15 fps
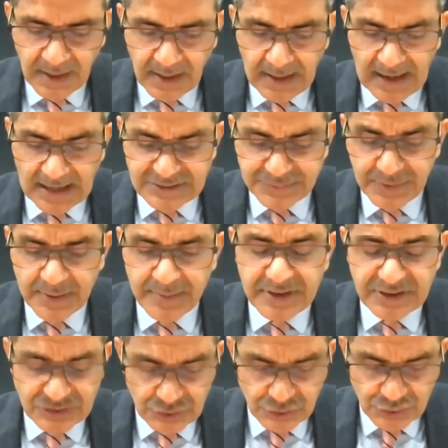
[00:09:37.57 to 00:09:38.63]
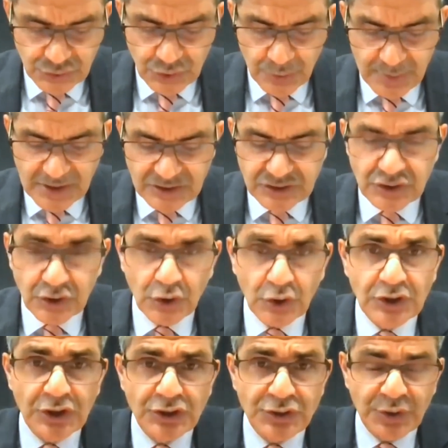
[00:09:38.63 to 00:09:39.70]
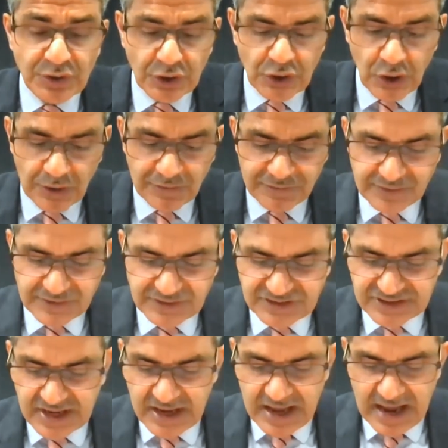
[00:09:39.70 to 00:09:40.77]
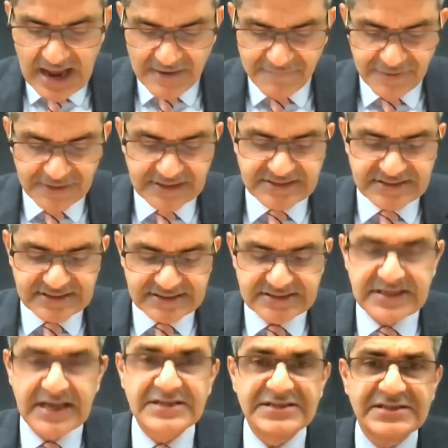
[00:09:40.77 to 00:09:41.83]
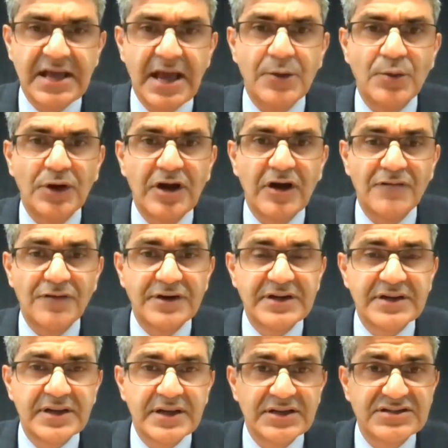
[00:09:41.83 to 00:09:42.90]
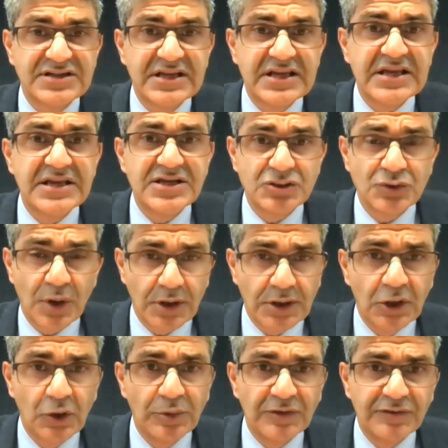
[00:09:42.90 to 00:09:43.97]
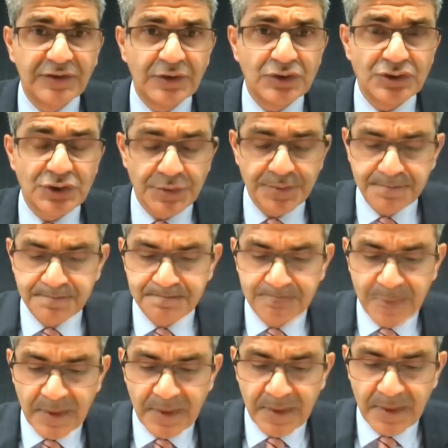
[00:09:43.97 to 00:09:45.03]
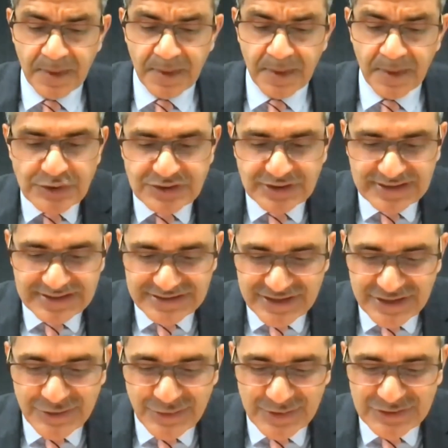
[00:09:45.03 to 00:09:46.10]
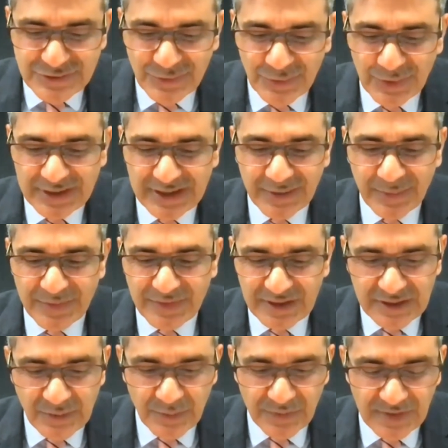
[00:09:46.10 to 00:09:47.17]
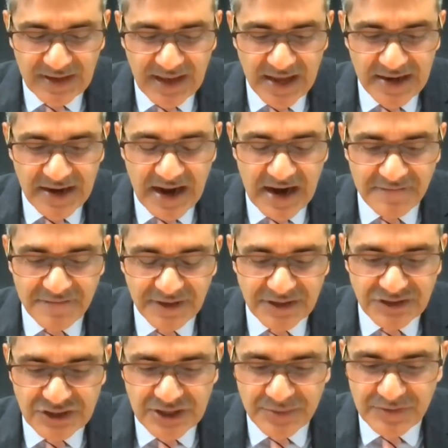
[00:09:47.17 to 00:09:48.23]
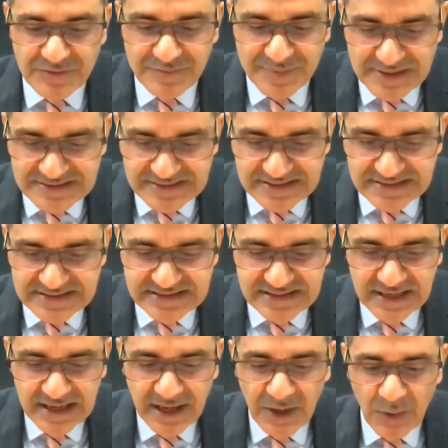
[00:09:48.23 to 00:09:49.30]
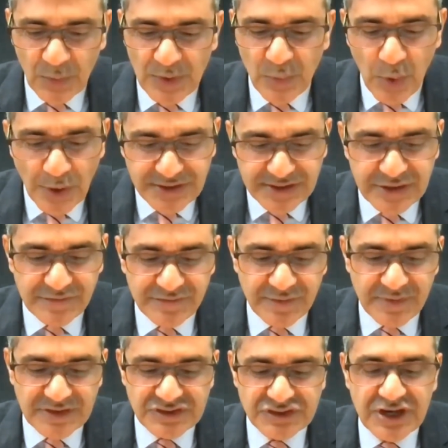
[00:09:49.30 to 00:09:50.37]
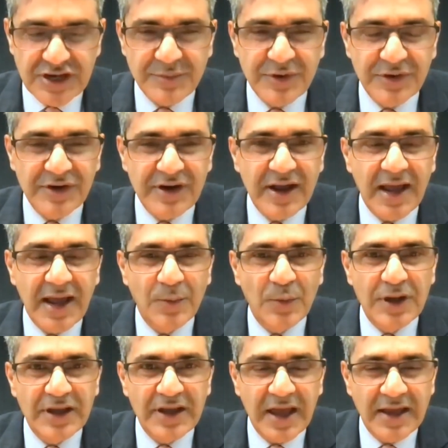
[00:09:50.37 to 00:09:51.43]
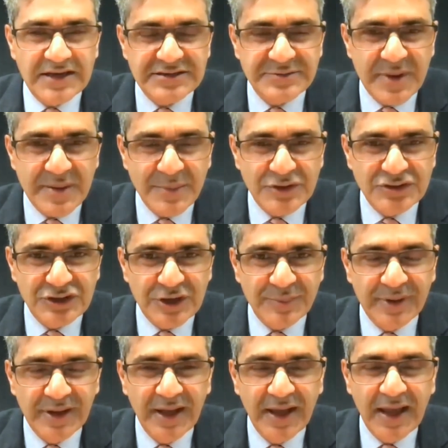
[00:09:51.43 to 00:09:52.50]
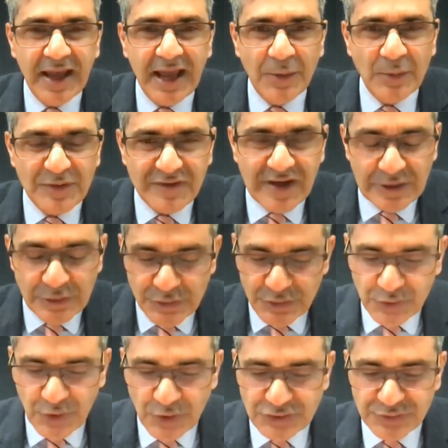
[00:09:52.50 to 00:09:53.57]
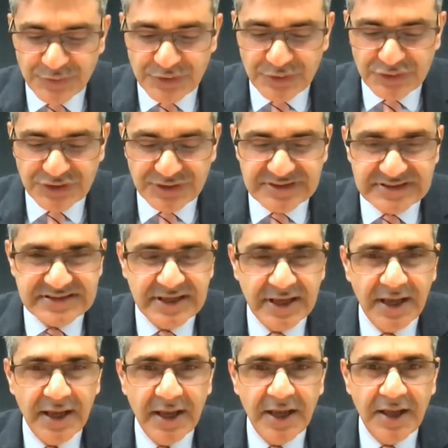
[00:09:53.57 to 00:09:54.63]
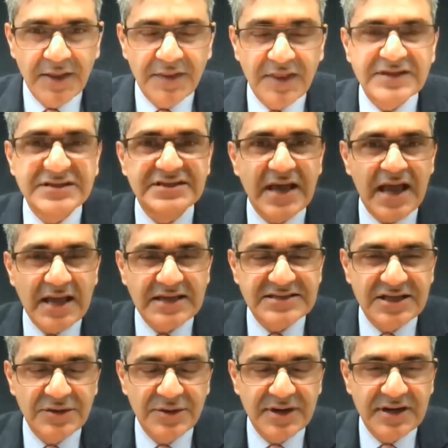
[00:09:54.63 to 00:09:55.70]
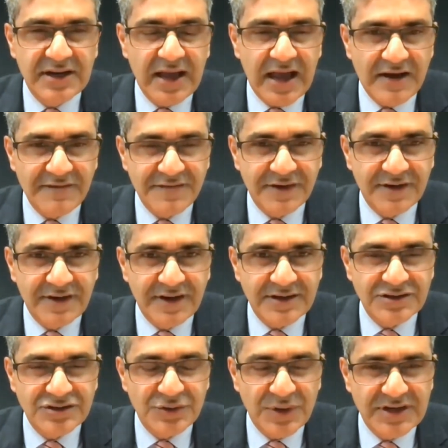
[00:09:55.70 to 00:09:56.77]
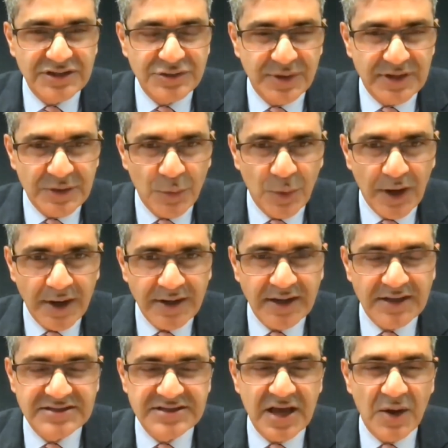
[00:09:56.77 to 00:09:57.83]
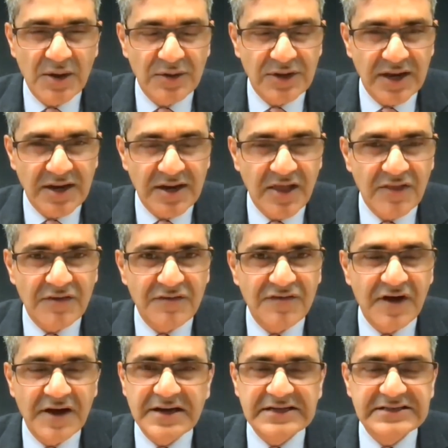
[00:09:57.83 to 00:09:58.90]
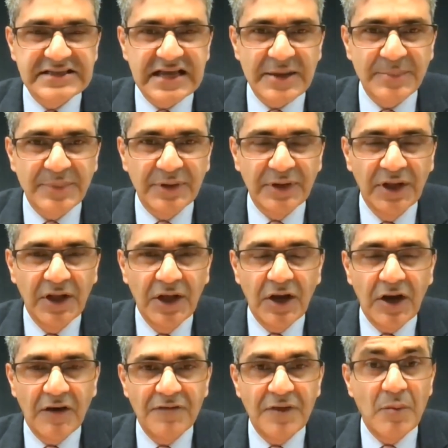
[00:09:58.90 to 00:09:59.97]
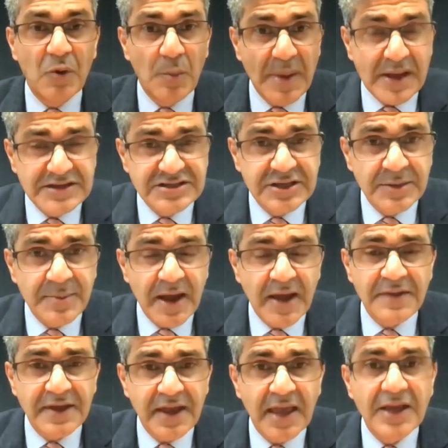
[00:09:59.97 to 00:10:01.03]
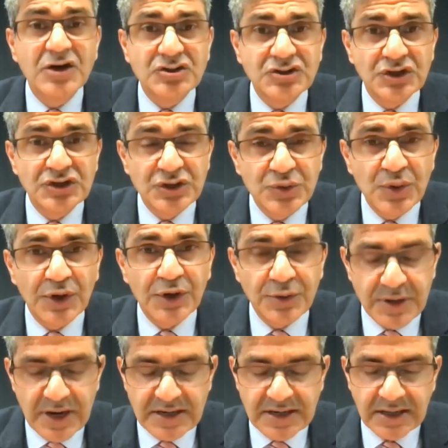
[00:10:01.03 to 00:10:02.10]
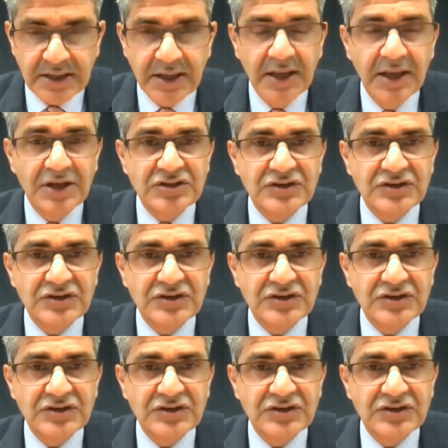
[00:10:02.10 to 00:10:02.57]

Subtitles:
As Prime Minister Trudeau mentioned earlier during the conference, Africa's success and recovery is key to our global future. I look forward to continuing to working with the Canada-Africa Chamber of Business. We want to hear from this chamber and its membership, and we value your contributions. This Accelerating Africa 2021 is yet another fine example of the momentum and the energy you are creating to